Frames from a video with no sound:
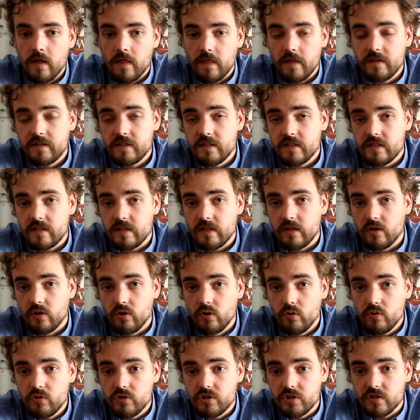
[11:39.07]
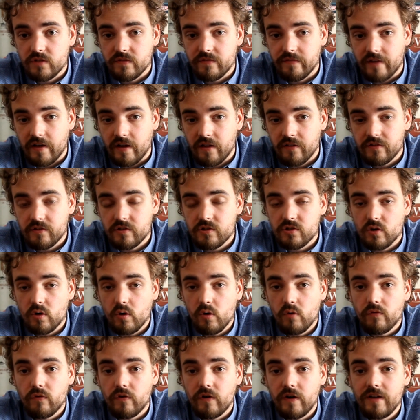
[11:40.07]
This is a huge advantage
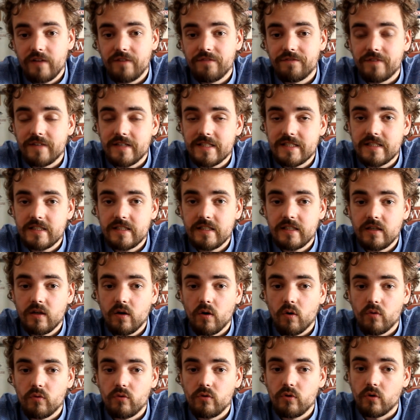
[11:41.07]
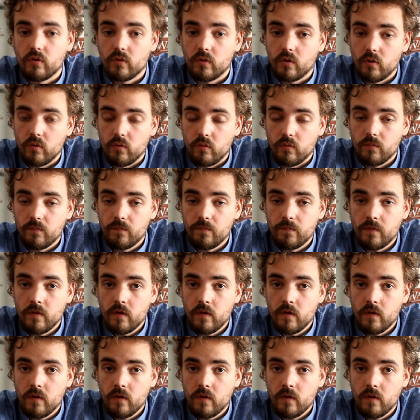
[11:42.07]
over investing on your own,